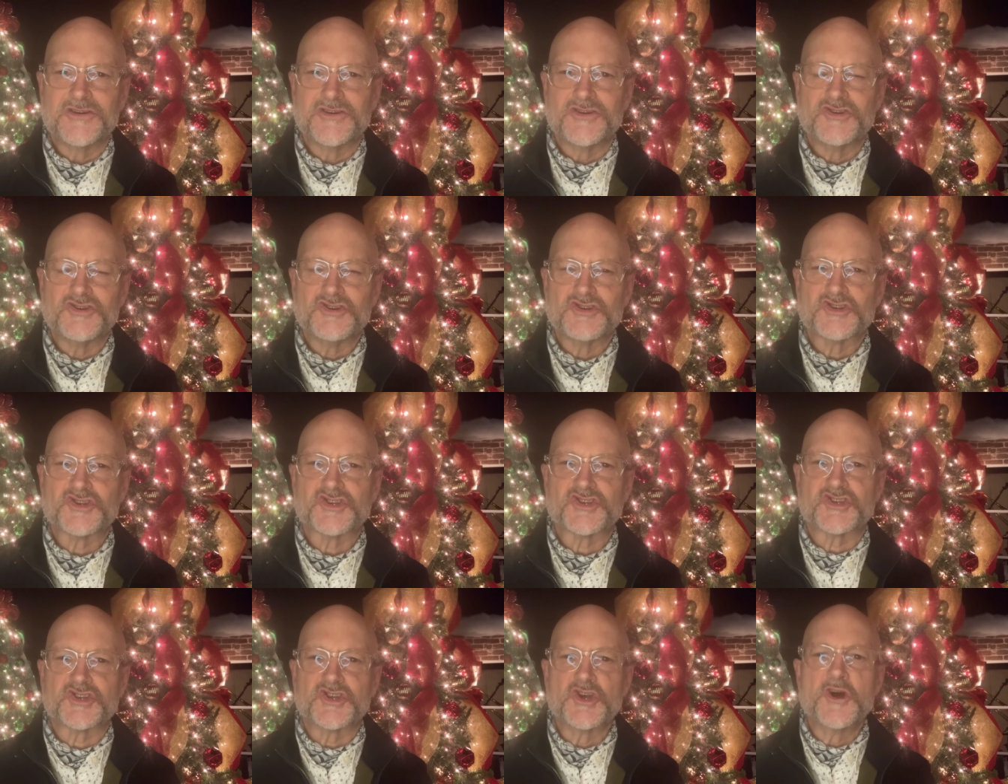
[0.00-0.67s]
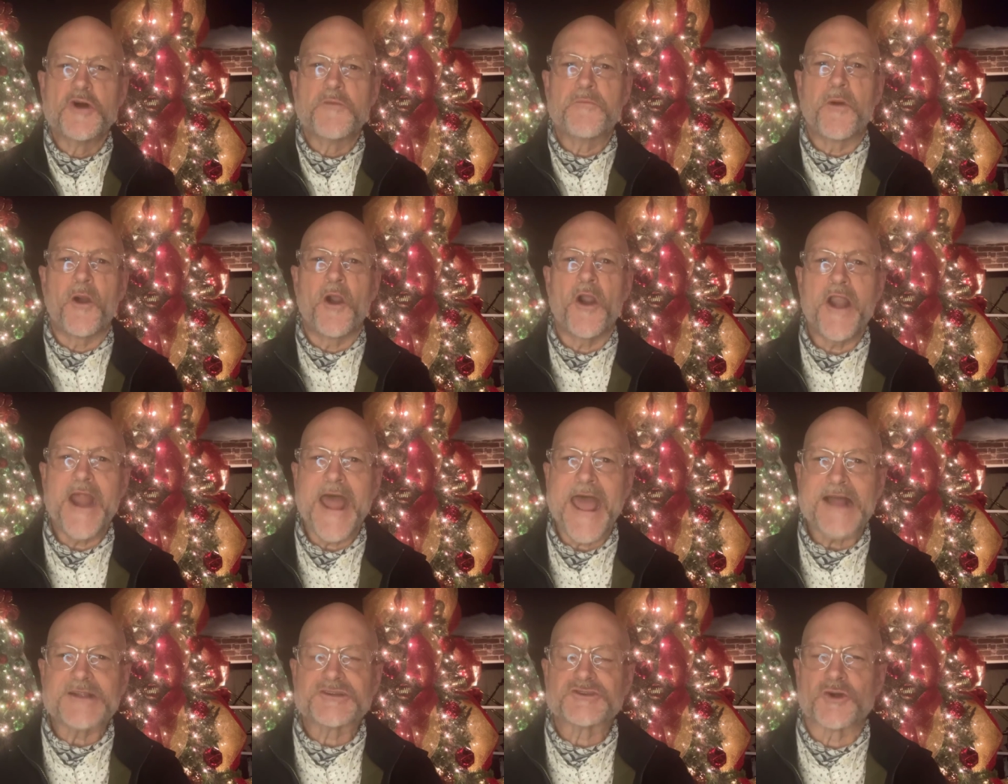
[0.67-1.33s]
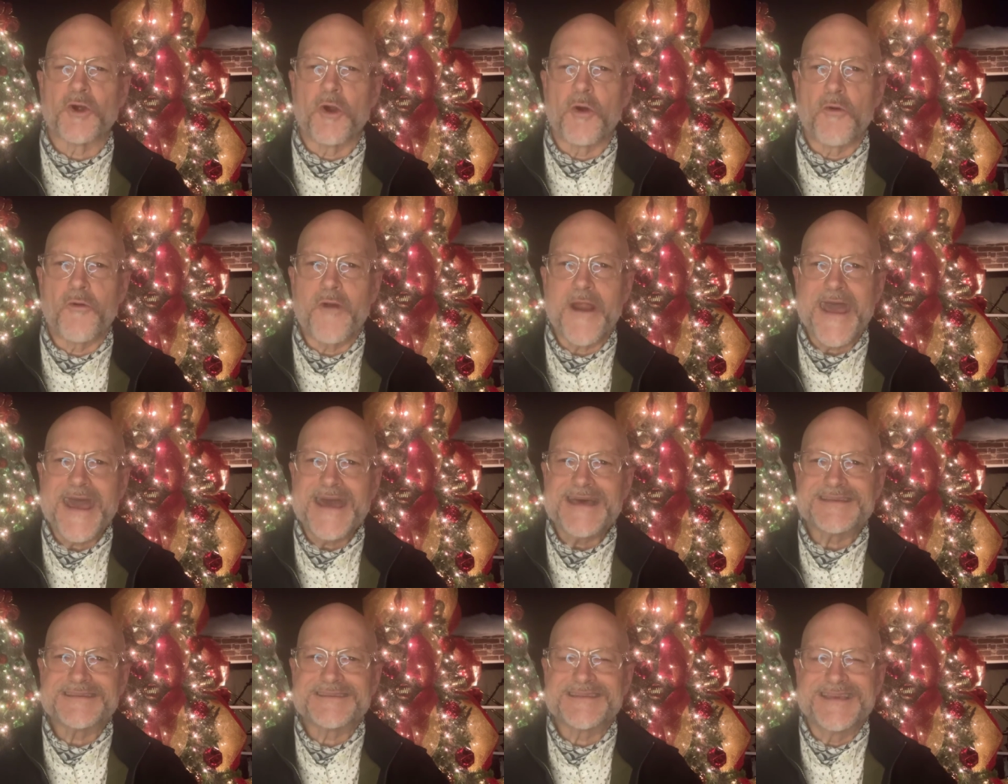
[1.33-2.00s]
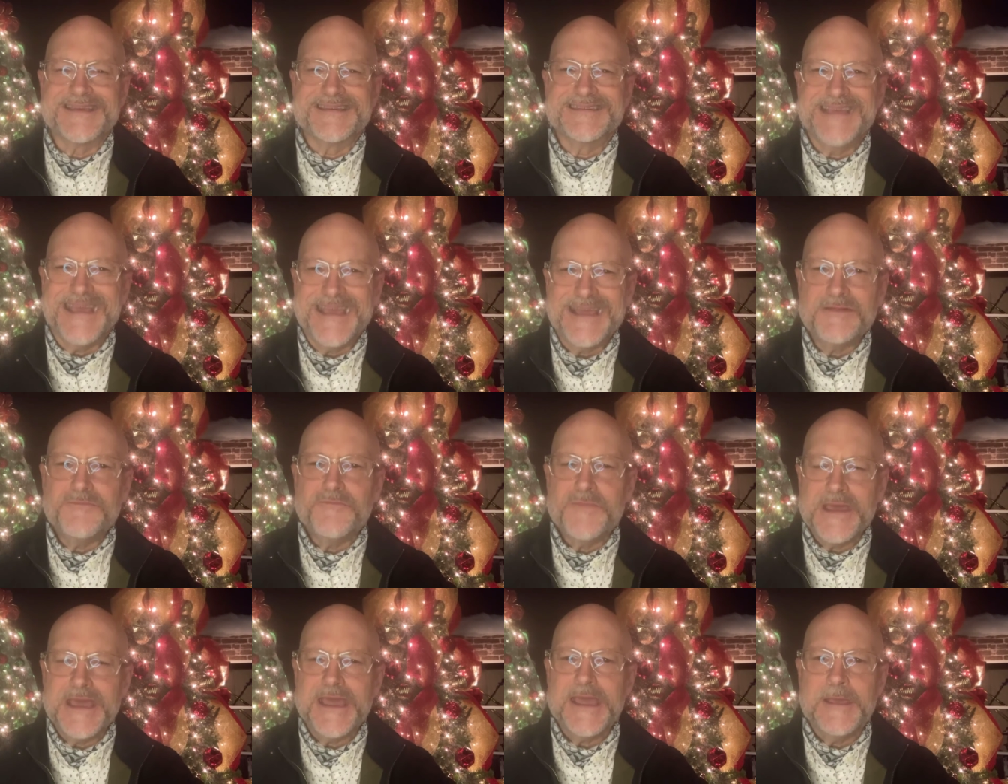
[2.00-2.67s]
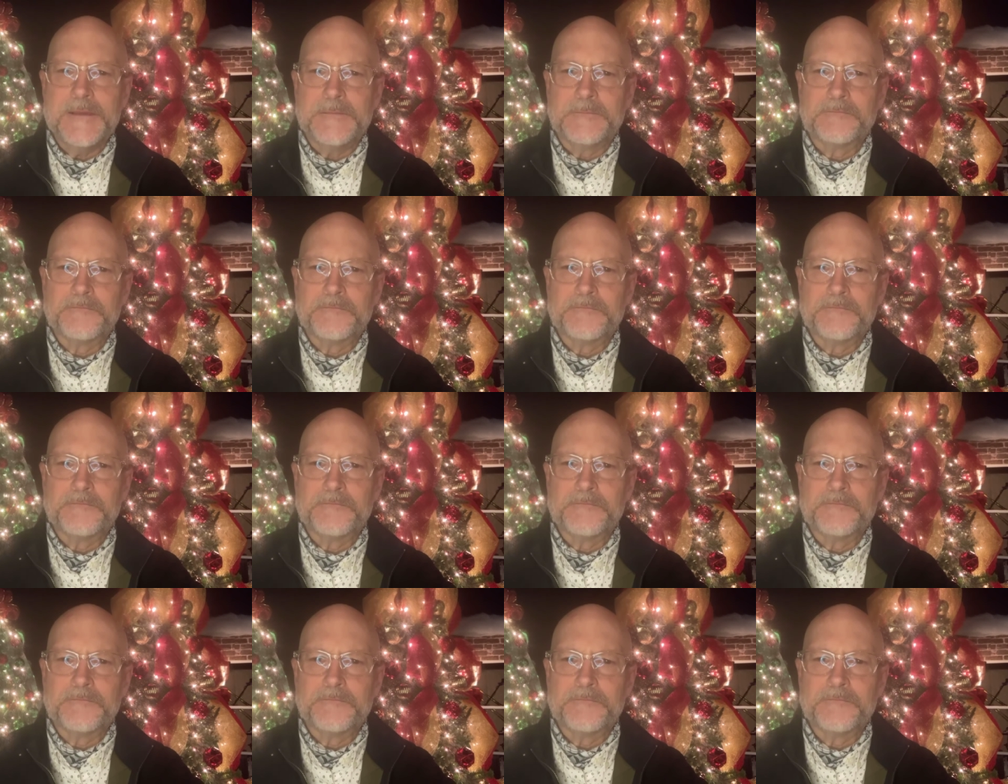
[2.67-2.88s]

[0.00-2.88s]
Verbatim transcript: Supernatural rest is in me,